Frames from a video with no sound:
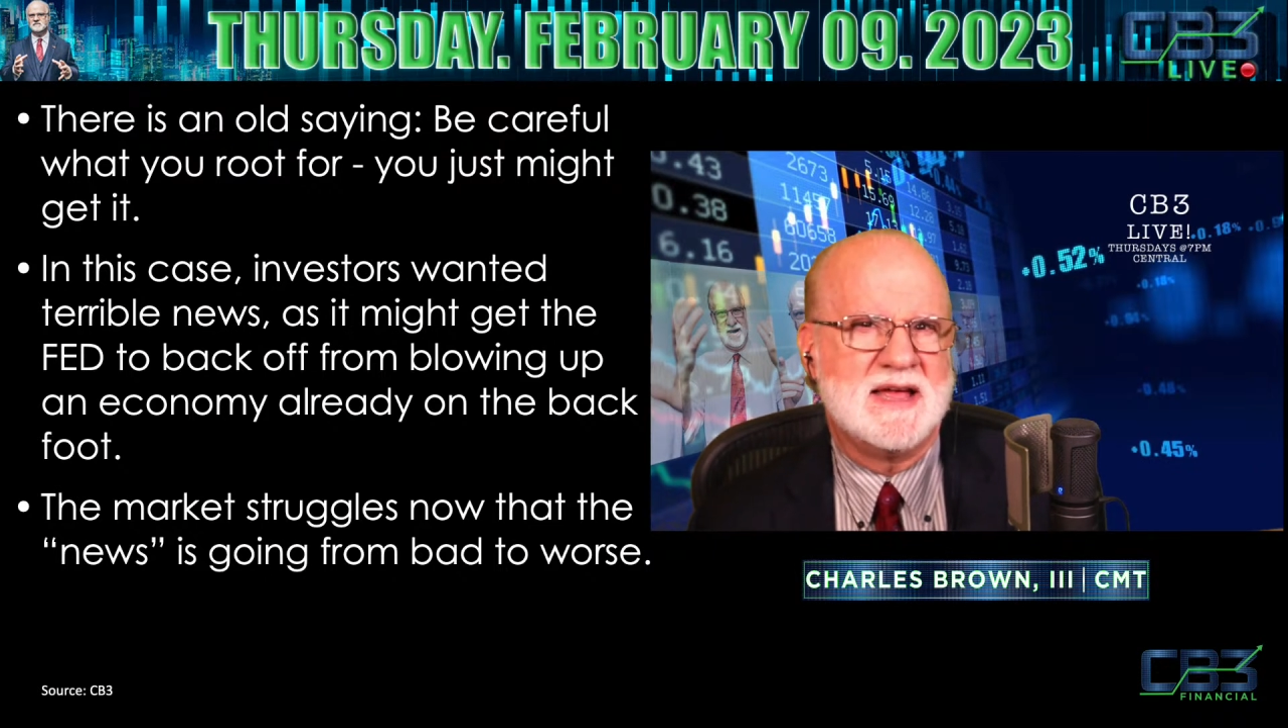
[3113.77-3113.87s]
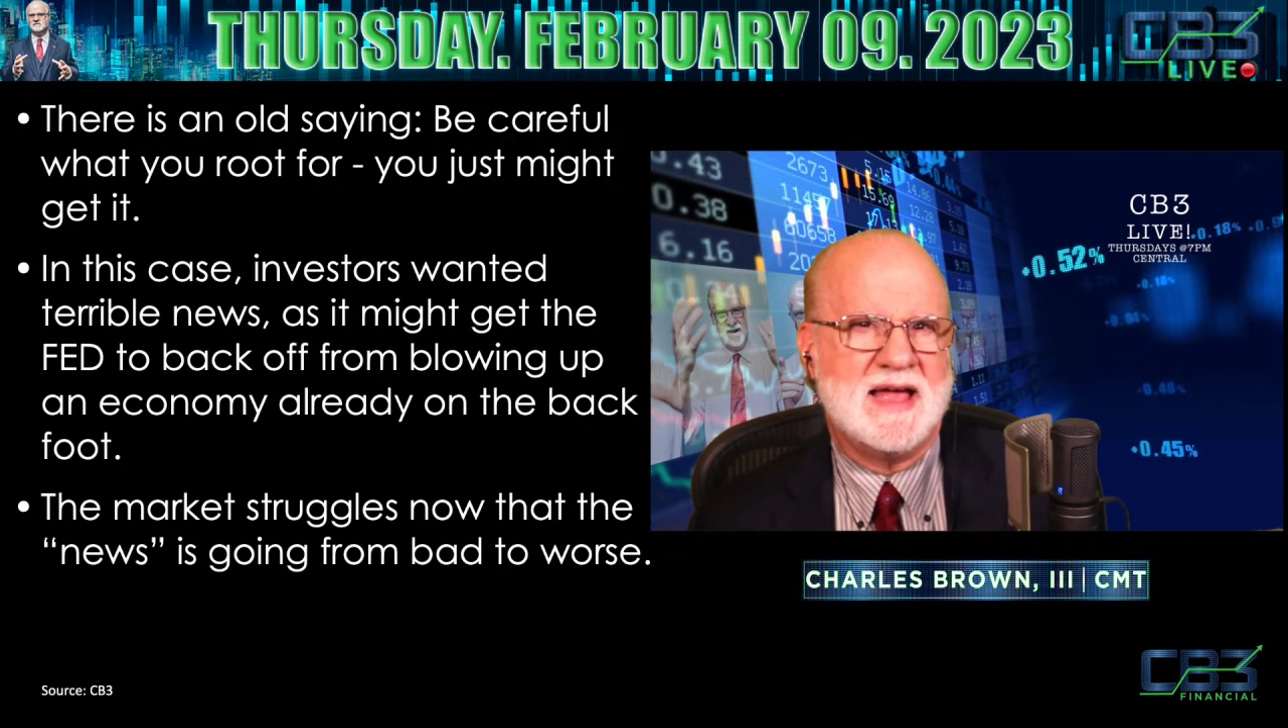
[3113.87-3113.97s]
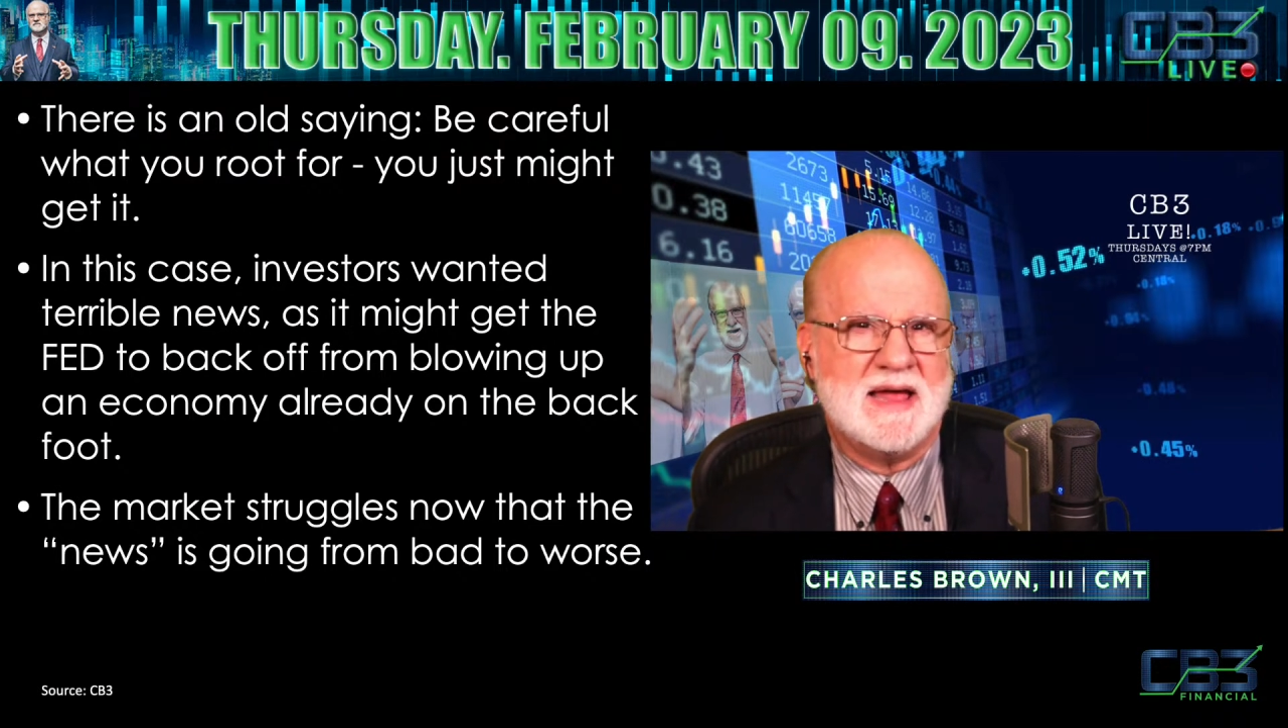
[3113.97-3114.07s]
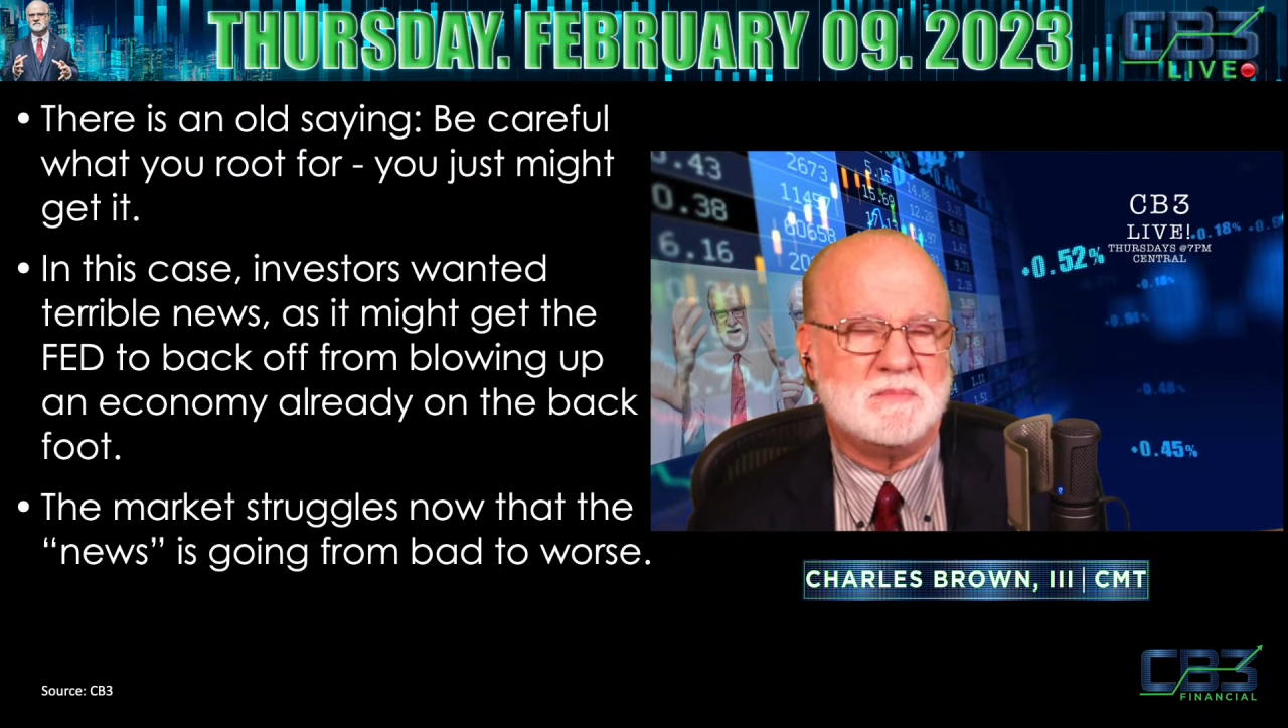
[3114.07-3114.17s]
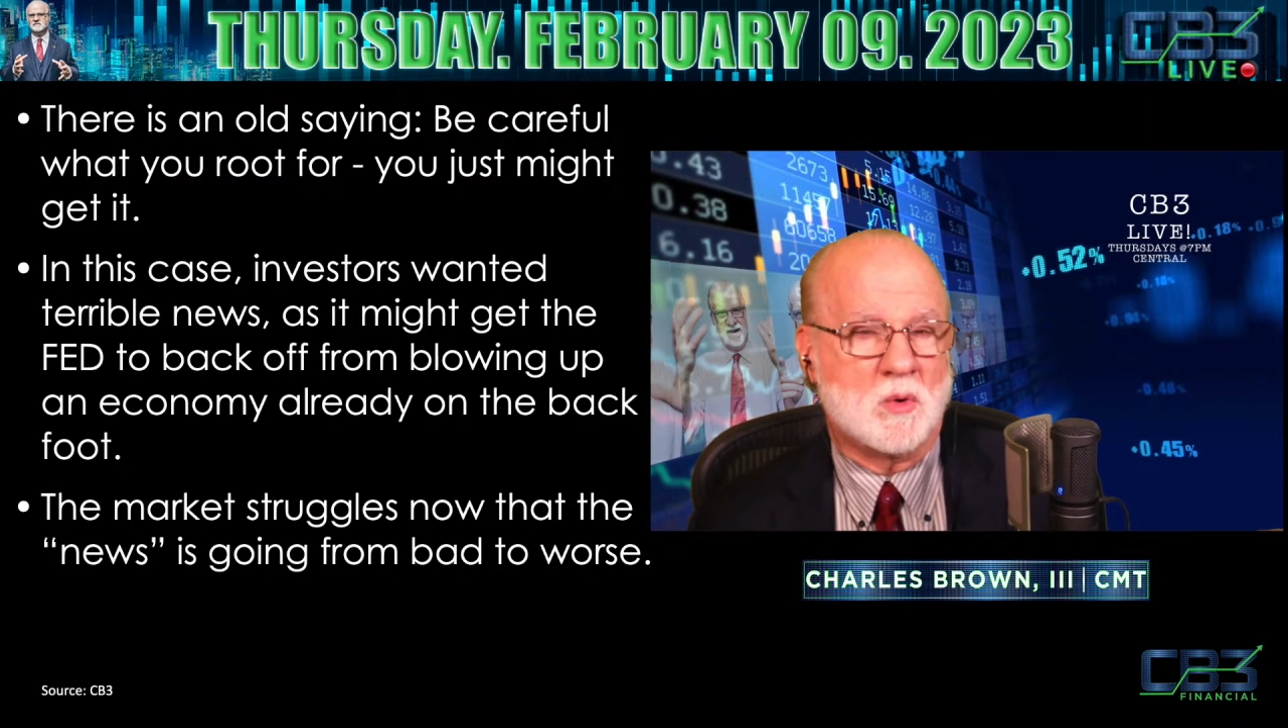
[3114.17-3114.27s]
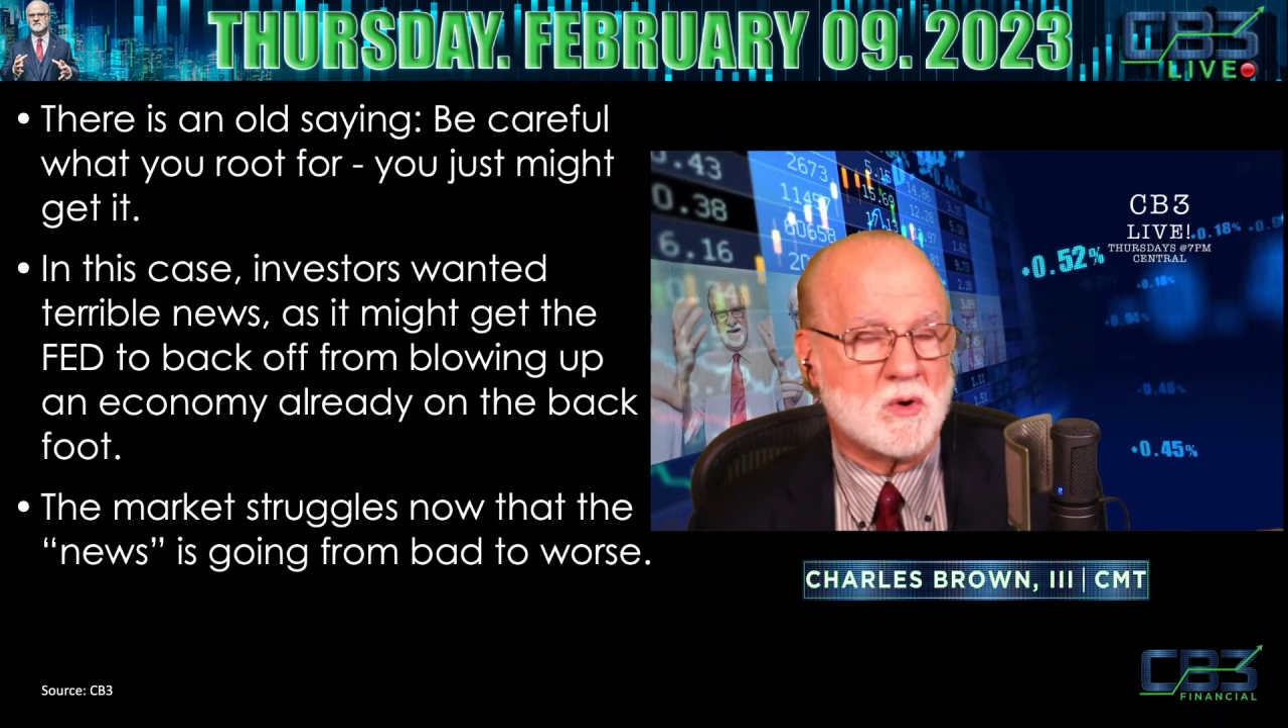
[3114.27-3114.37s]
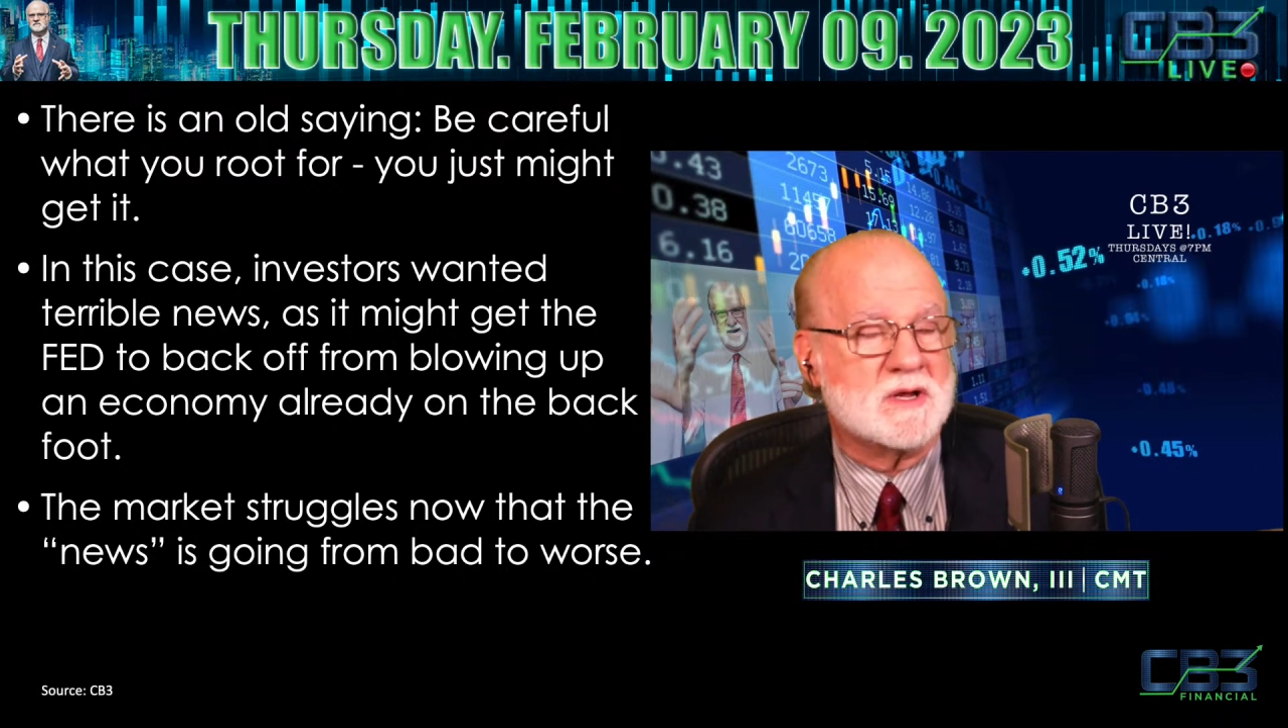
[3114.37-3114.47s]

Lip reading: and more